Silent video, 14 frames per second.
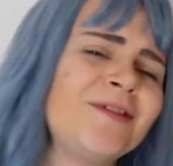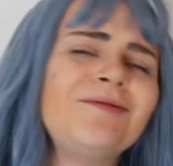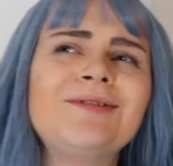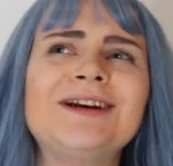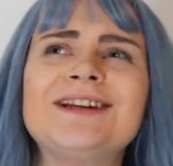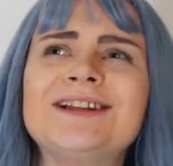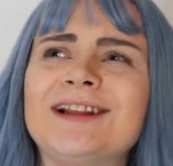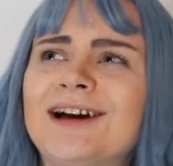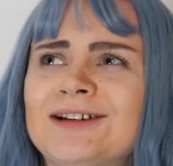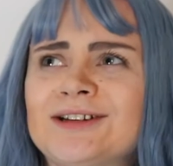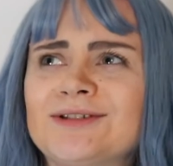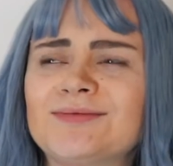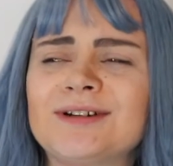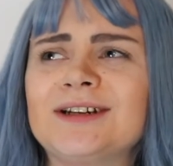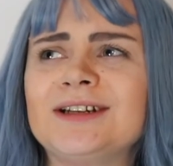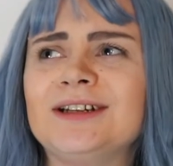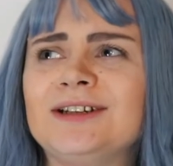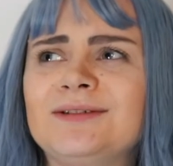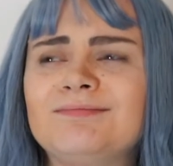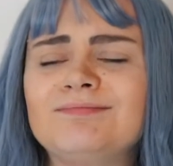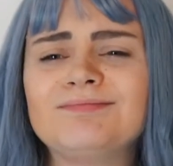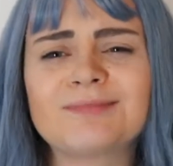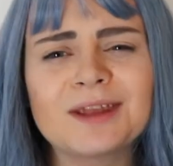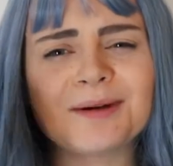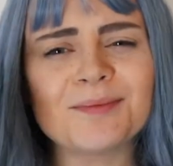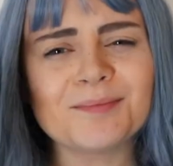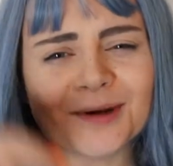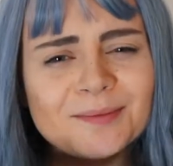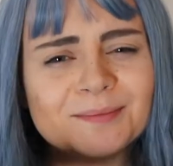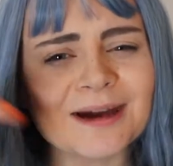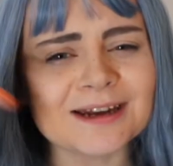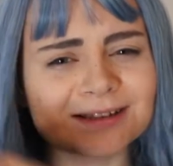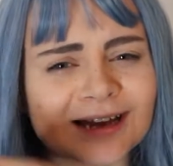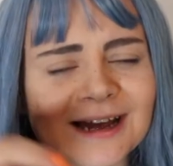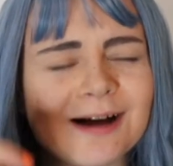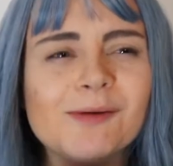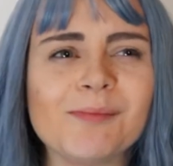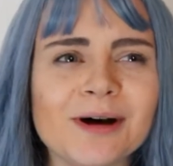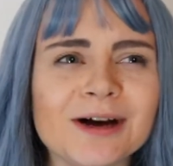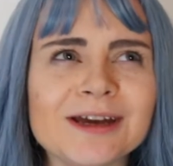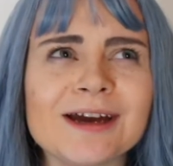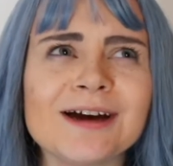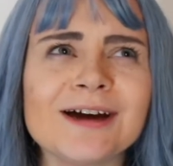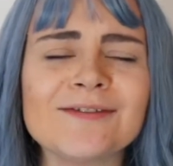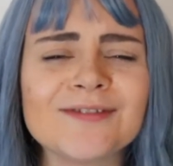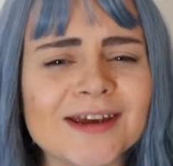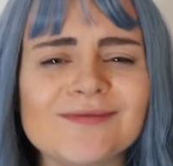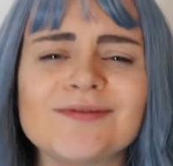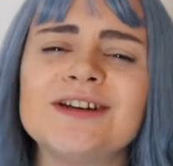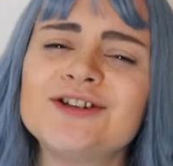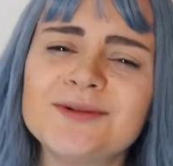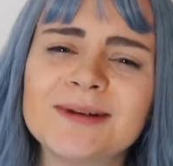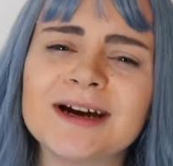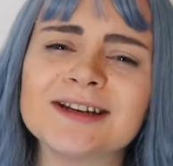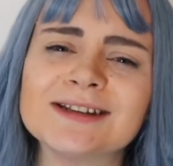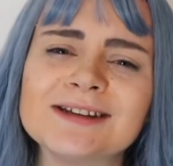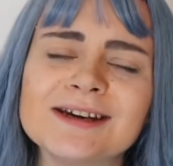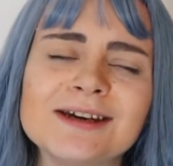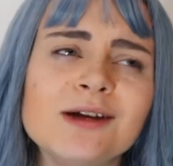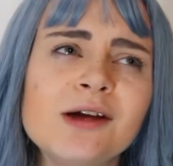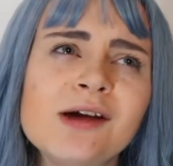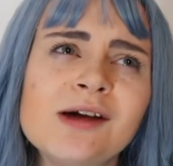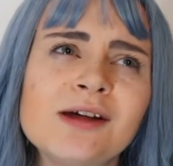Reading that has really put back down my faith in humanity